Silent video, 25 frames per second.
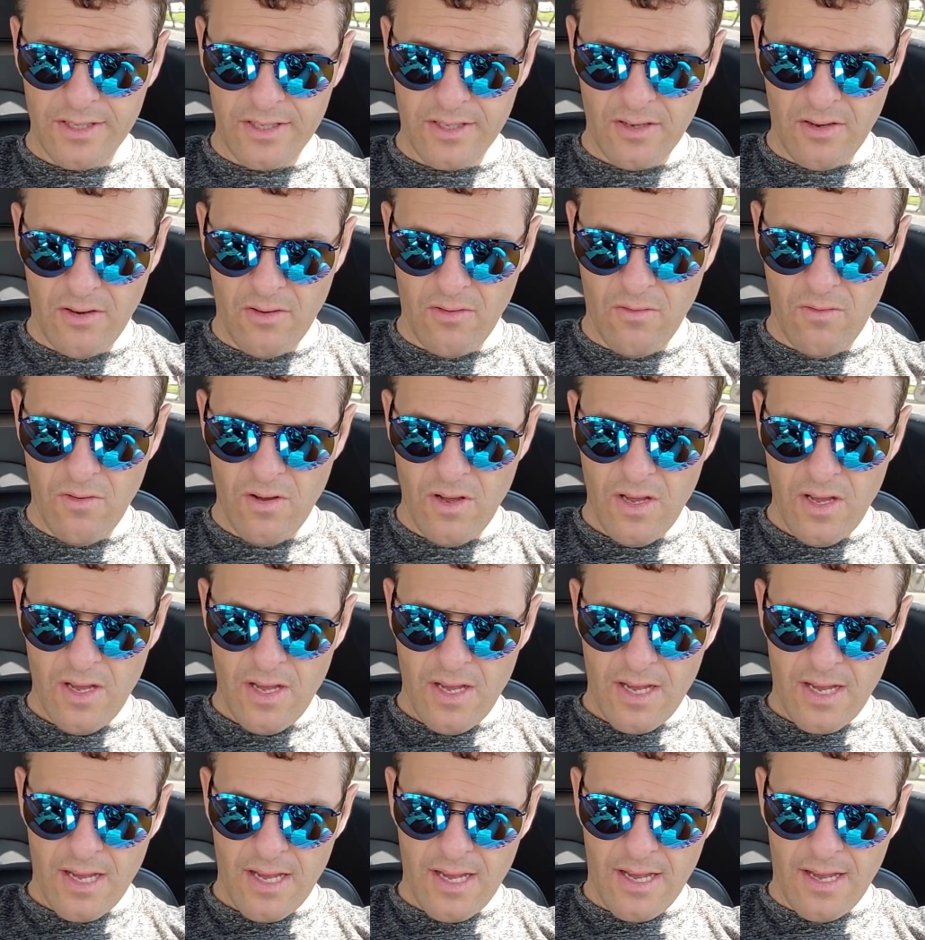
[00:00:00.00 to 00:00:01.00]
So,
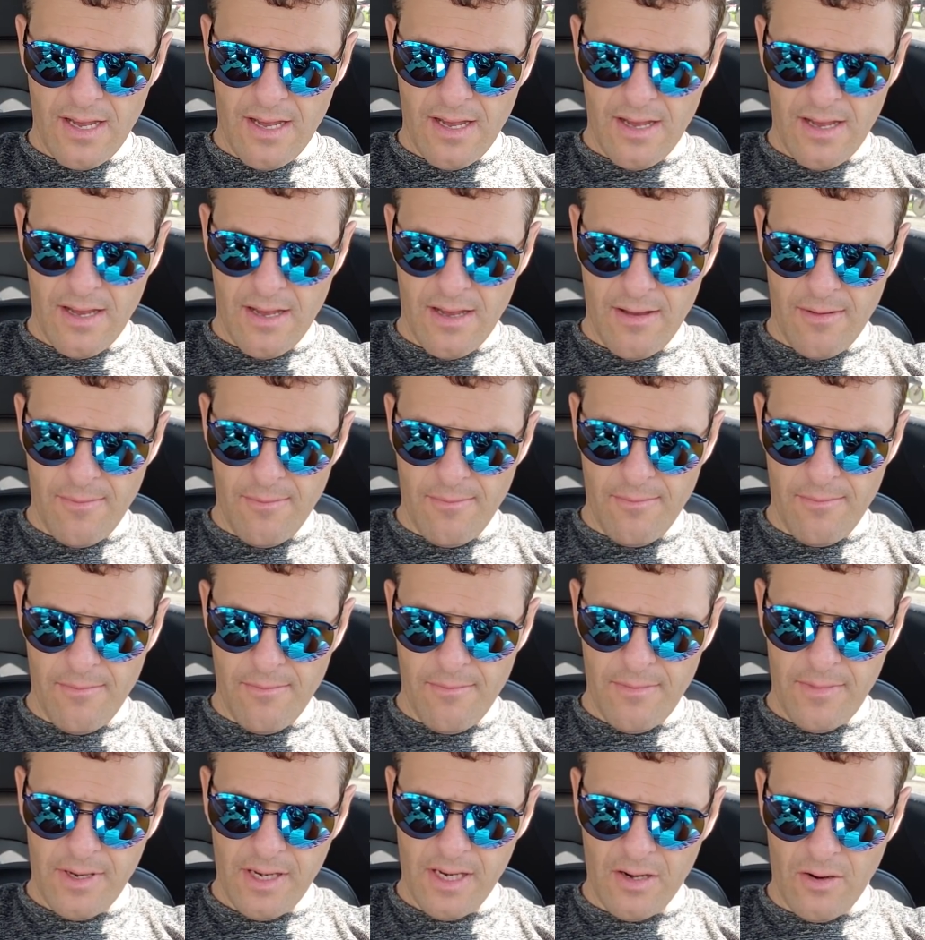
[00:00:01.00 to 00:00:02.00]

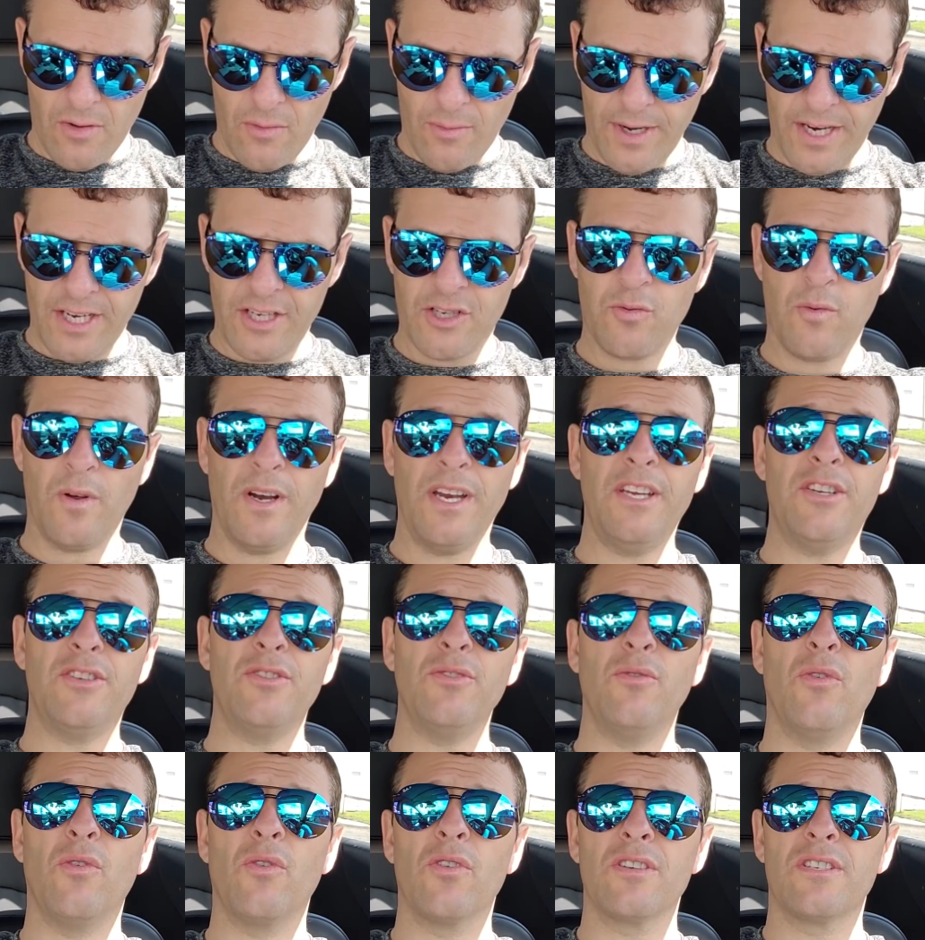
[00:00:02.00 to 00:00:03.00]
you know, we had
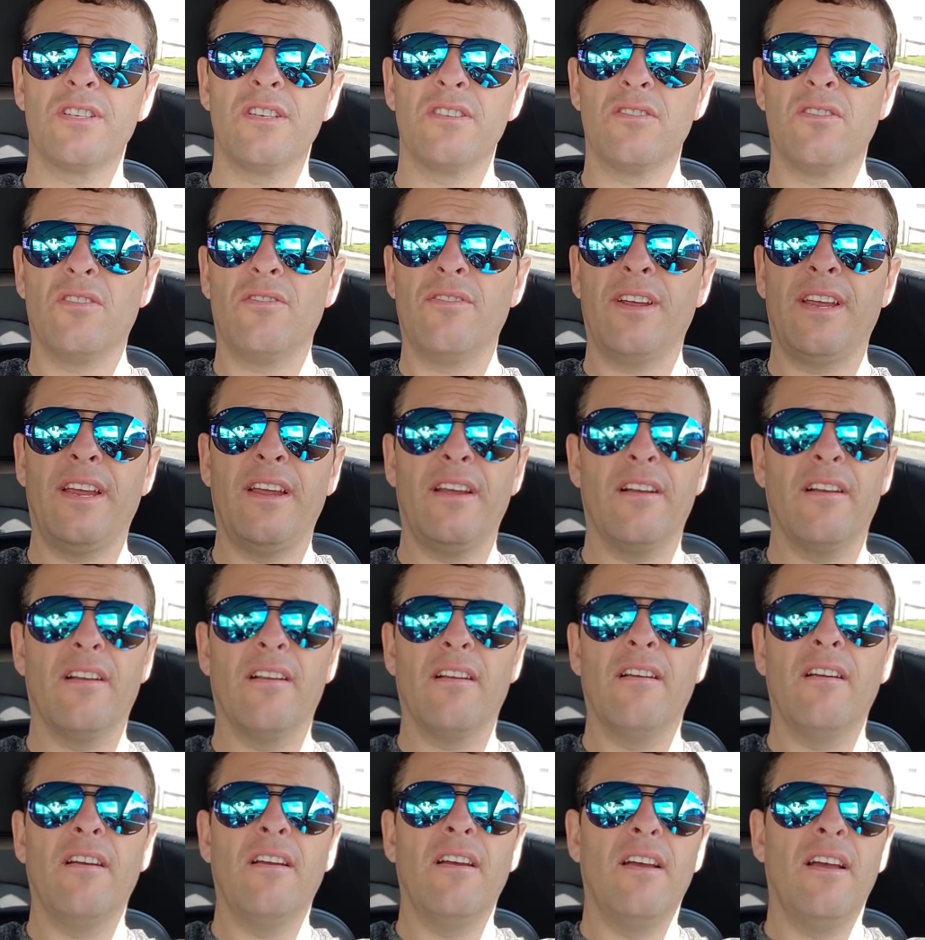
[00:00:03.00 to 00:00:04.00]
22 horses over
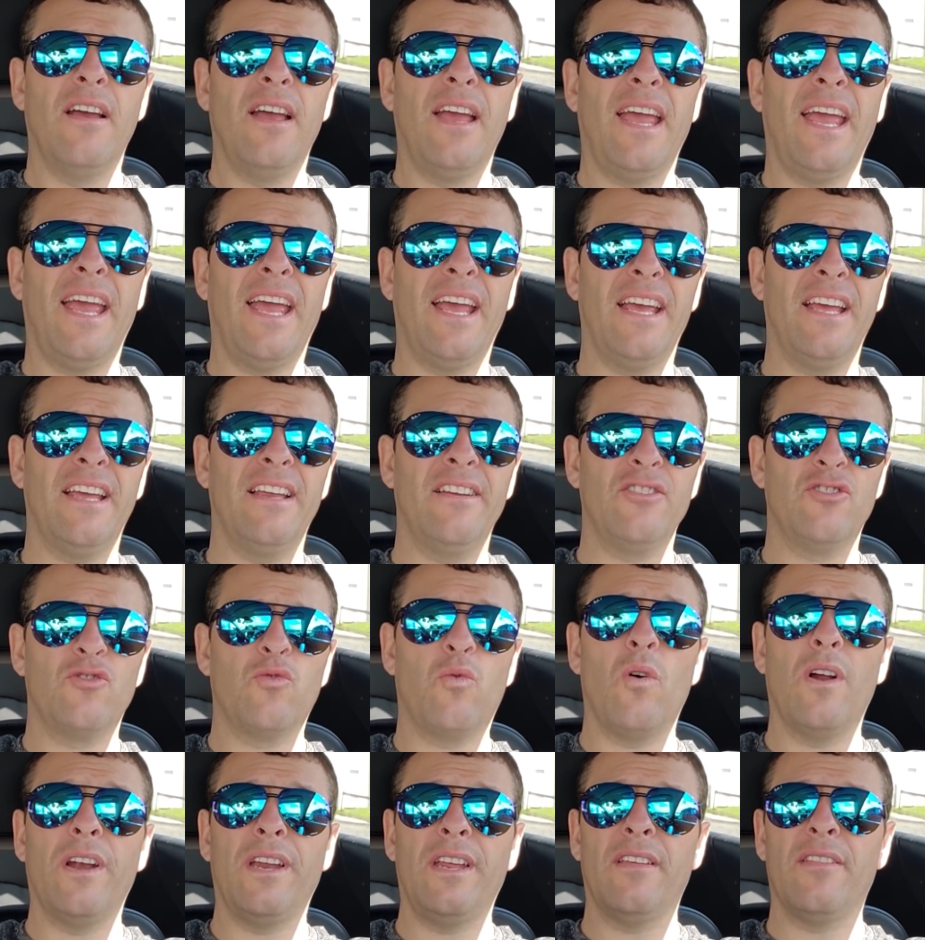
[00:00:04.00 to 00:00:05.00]
here, and
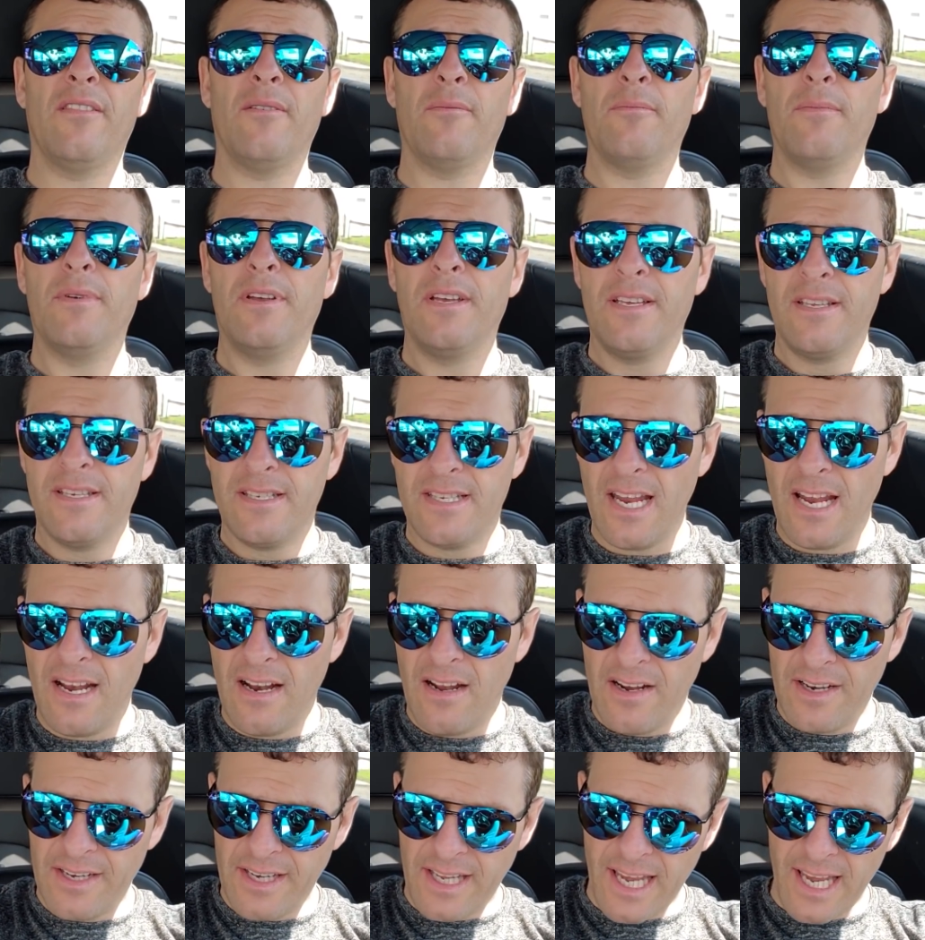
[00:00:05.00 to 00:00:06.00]
20 of them stayed
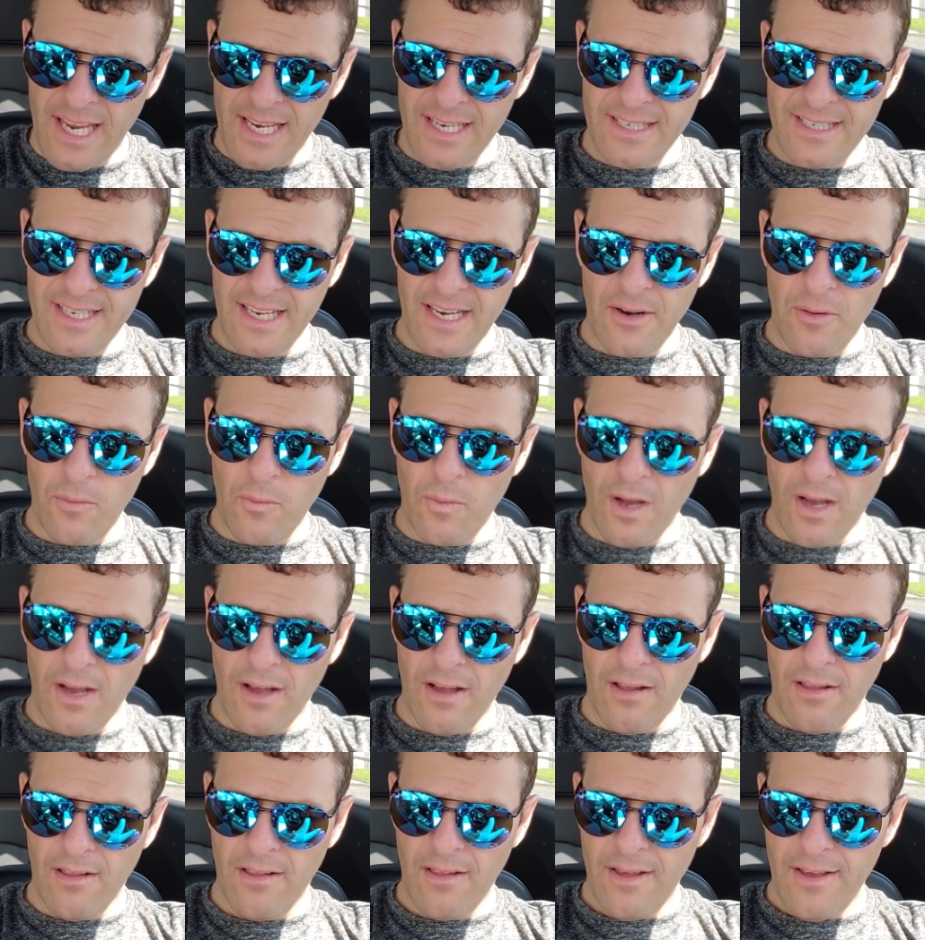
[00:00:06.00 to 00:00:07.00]
on gate, did it
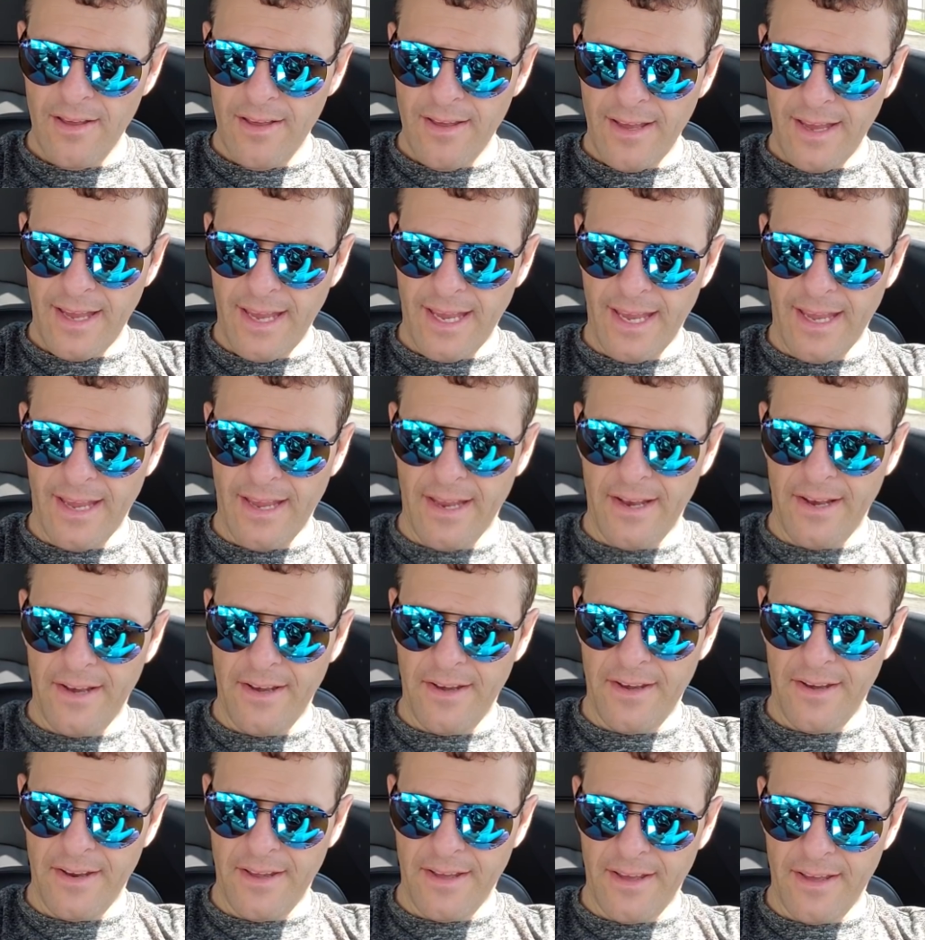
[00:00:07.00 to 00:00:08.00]
well,
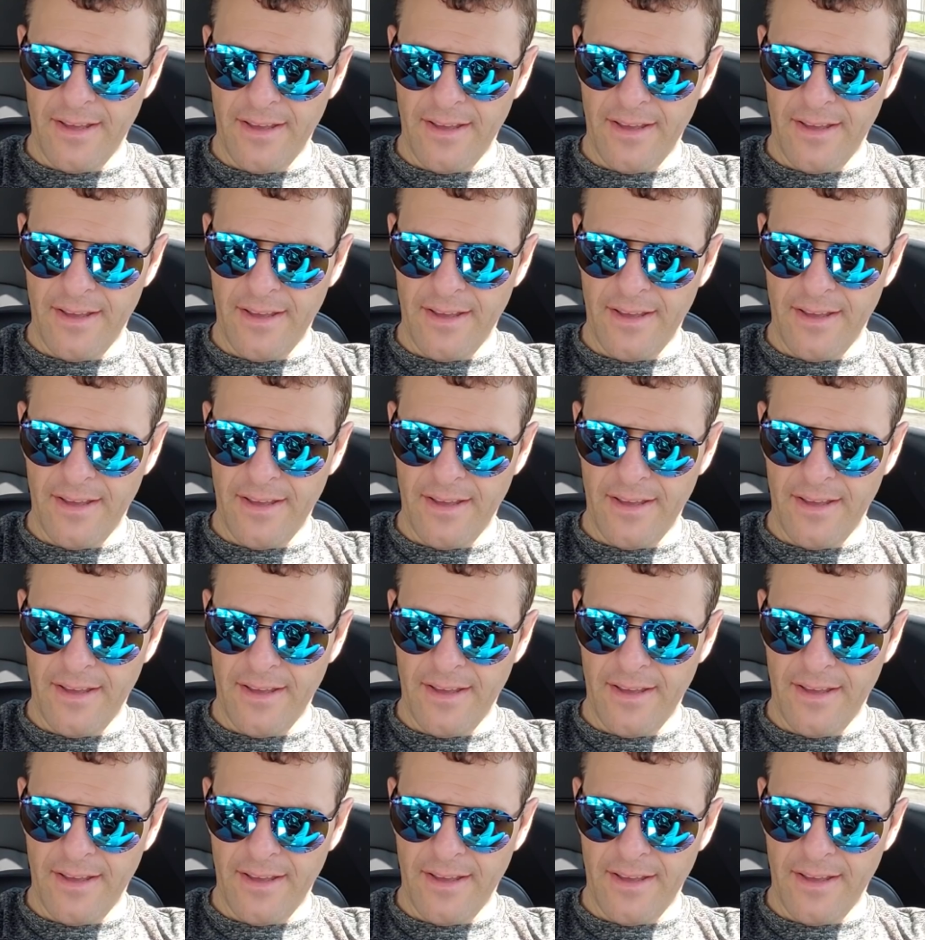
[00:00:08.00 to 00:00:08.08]
and